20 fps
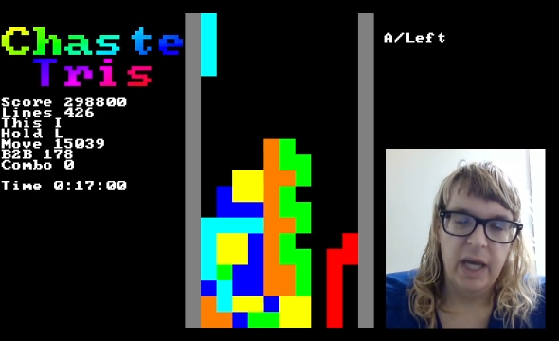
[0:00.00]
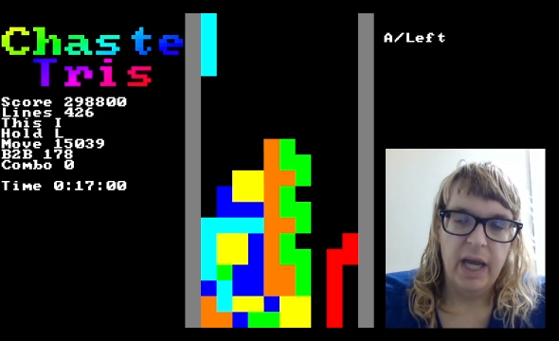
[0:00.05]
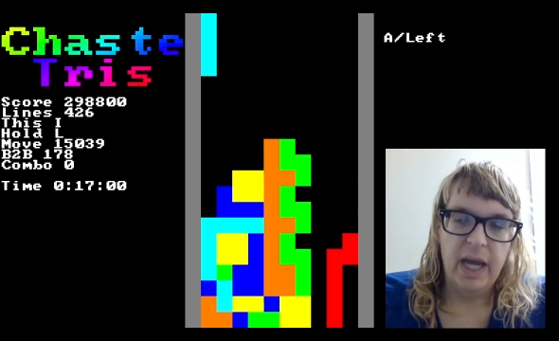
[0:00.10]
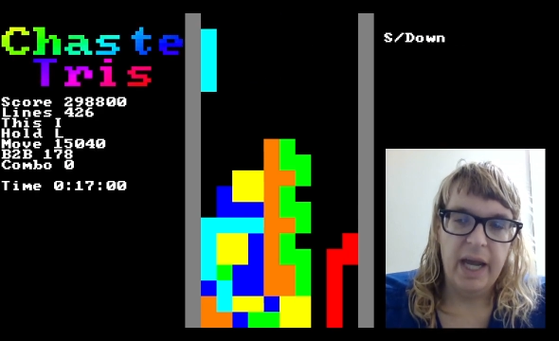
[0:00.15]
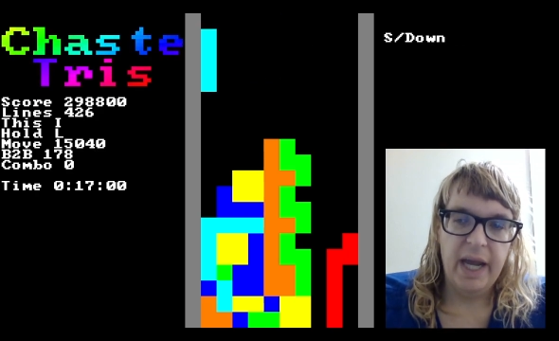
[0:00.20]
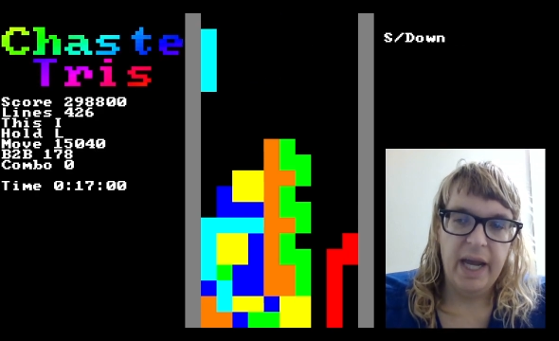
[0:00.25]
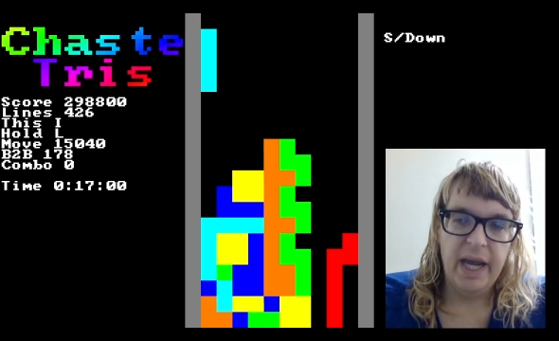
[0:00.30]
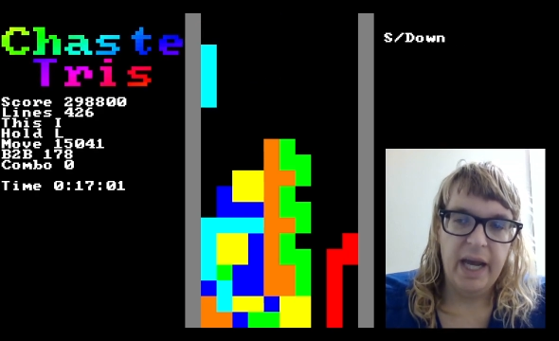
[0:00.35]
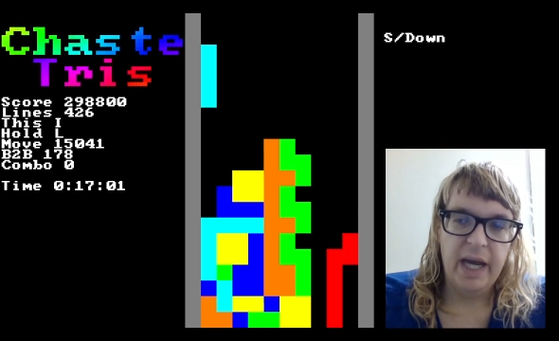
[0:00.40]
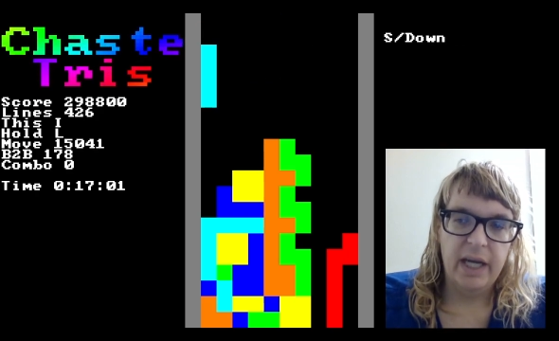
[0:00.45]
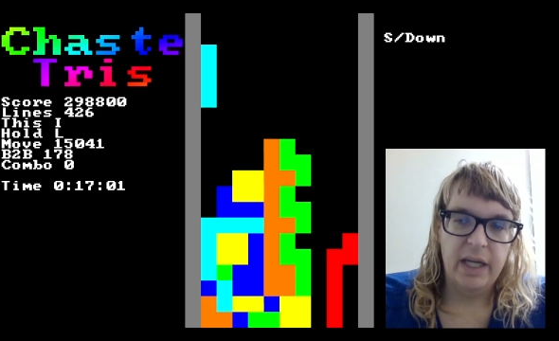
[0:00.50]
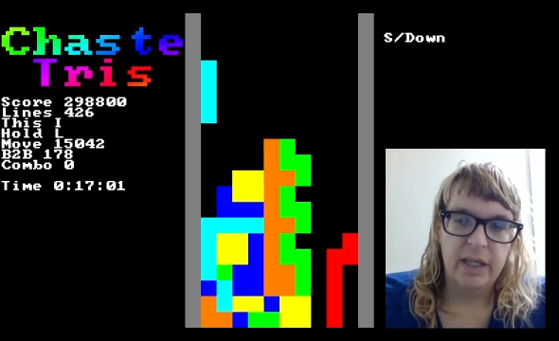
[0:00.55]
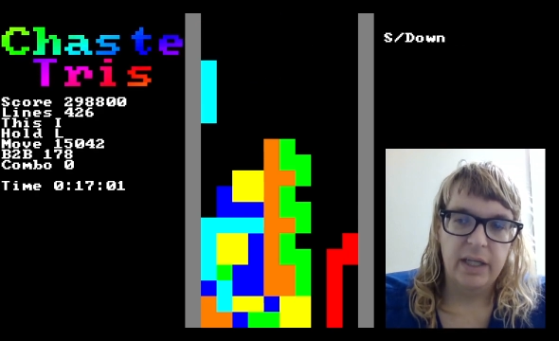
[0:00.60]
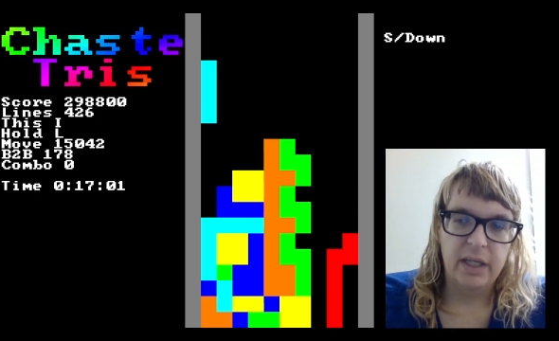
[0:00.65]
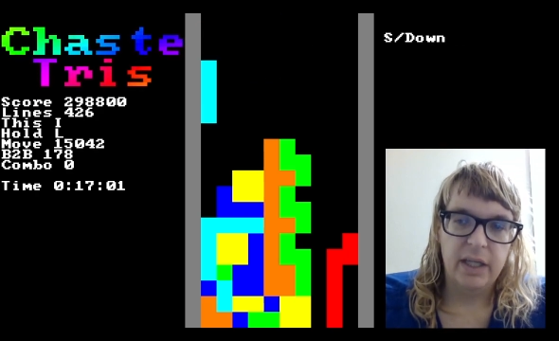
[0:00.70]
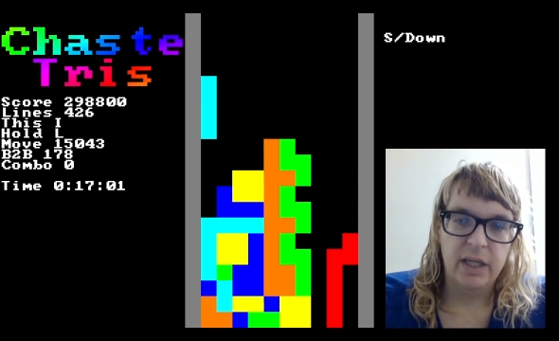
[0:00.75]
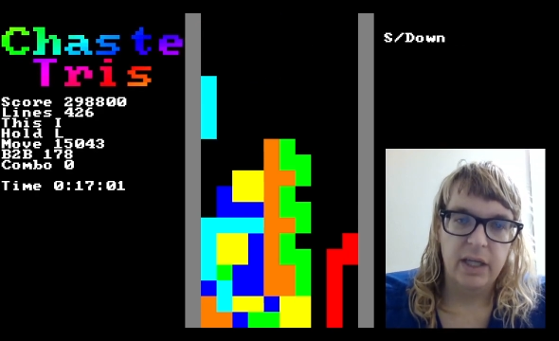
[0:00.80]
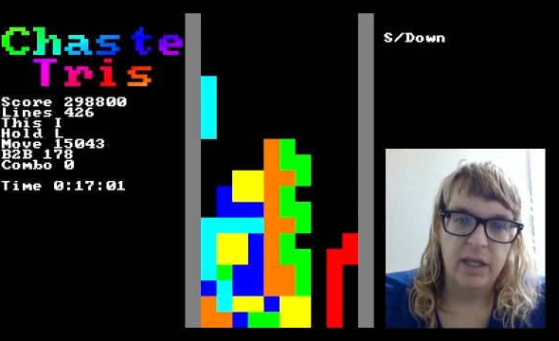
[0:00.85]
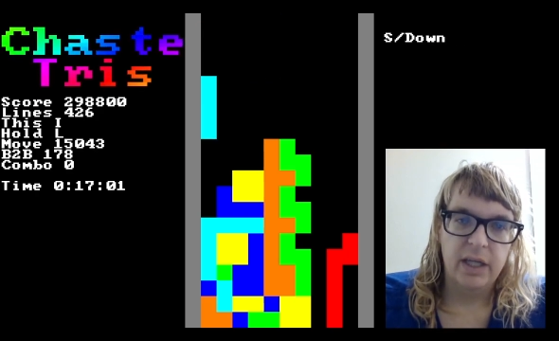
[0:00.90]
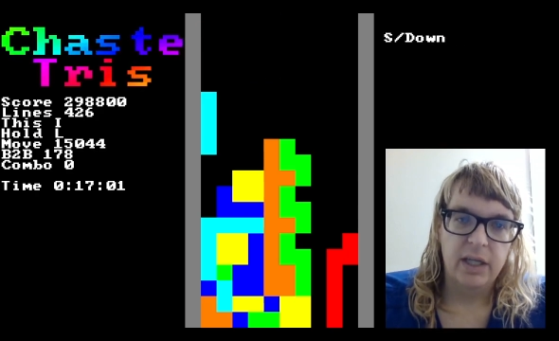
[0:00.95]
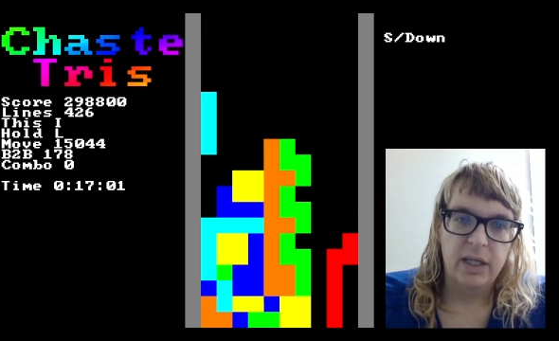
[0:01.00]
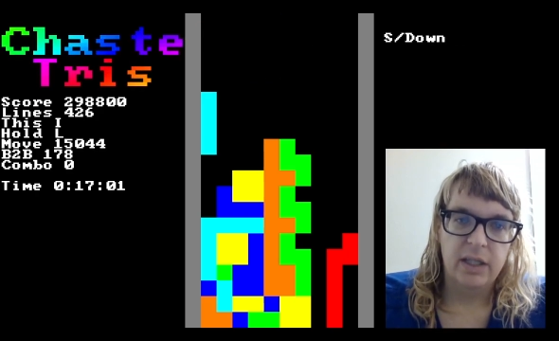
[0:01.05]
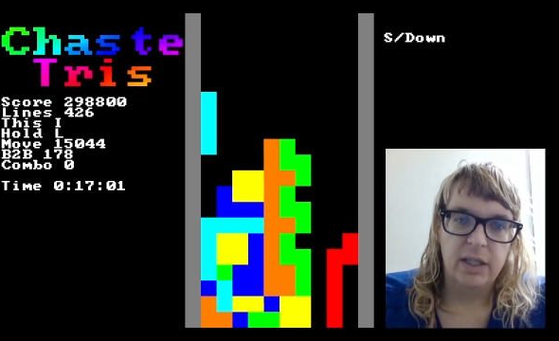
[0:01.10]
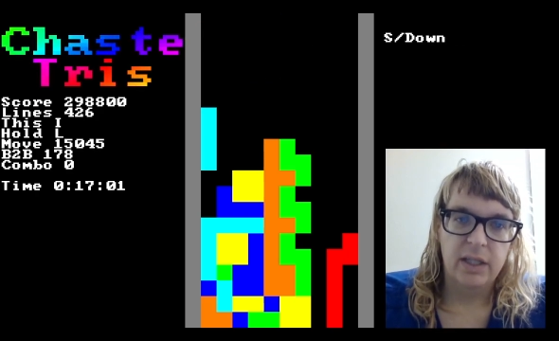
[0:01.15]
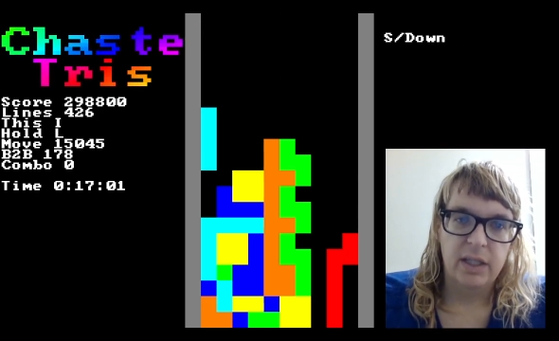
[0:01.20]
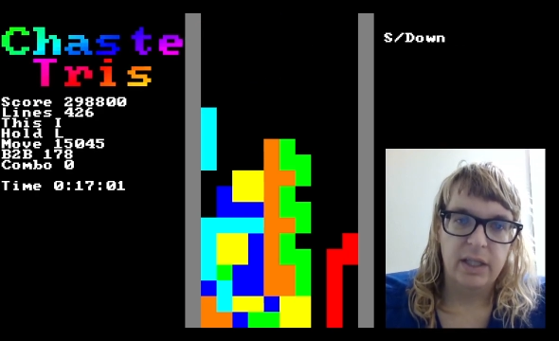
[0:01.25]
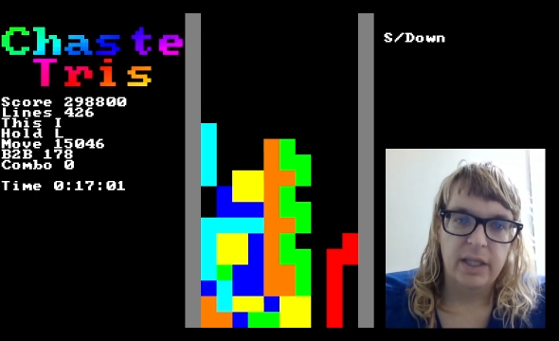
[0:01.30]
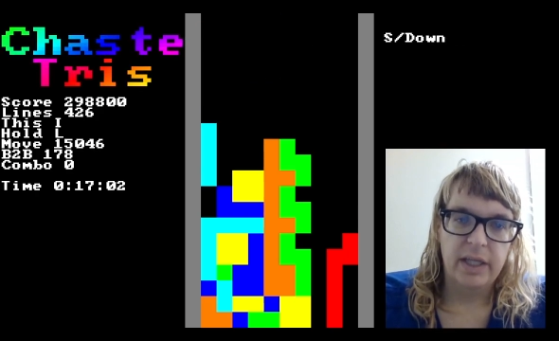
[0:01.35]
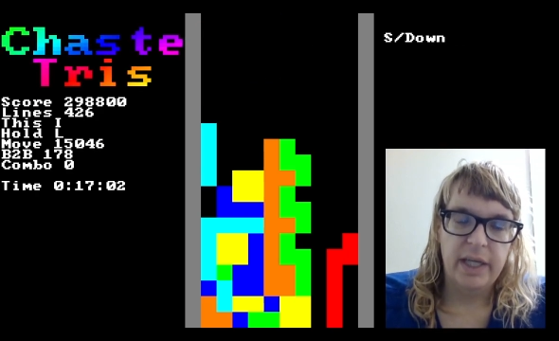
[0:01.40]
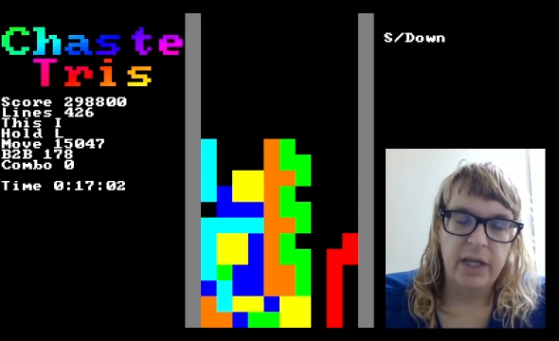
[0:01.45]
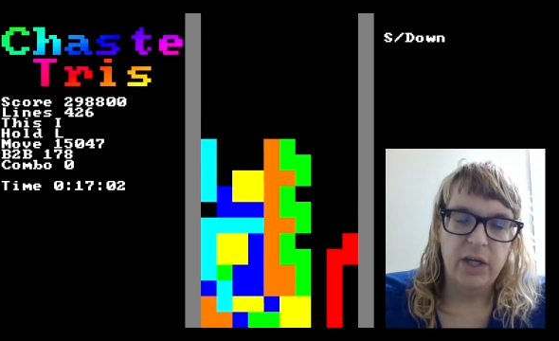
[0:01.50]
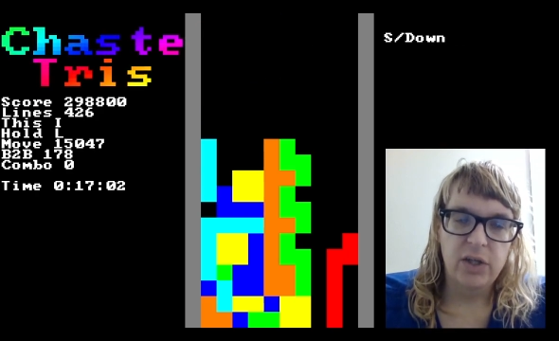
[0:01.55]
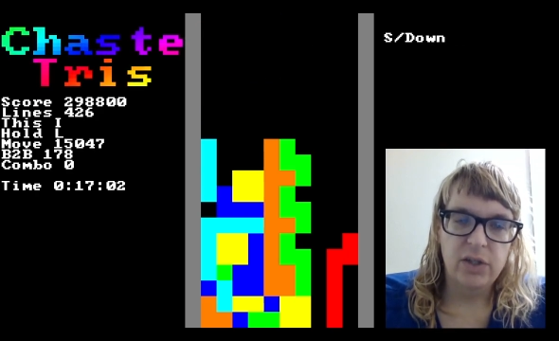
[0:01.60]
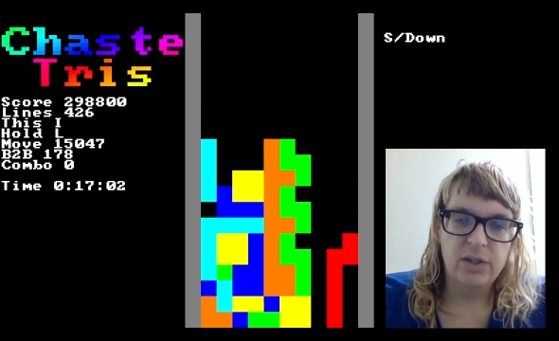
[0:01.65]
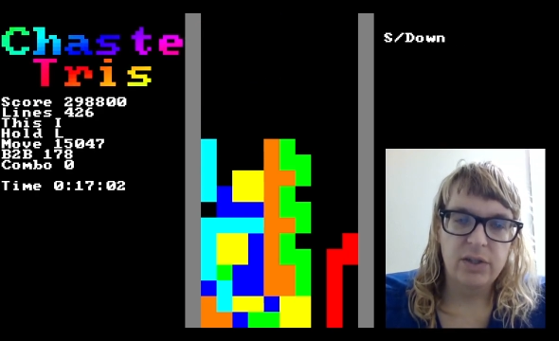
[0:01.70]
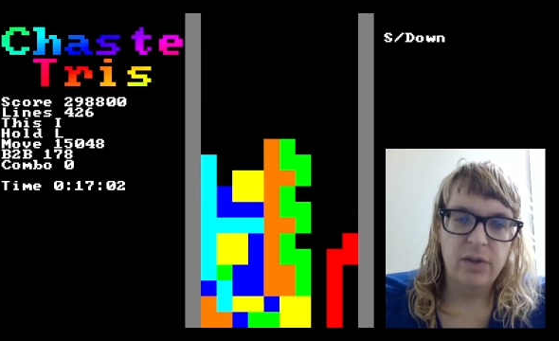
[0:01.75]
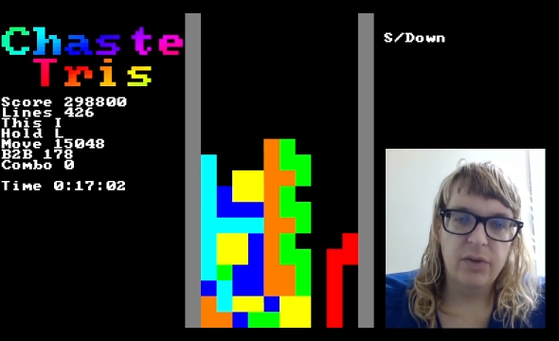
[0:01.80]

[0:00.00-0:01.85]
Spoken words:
And here's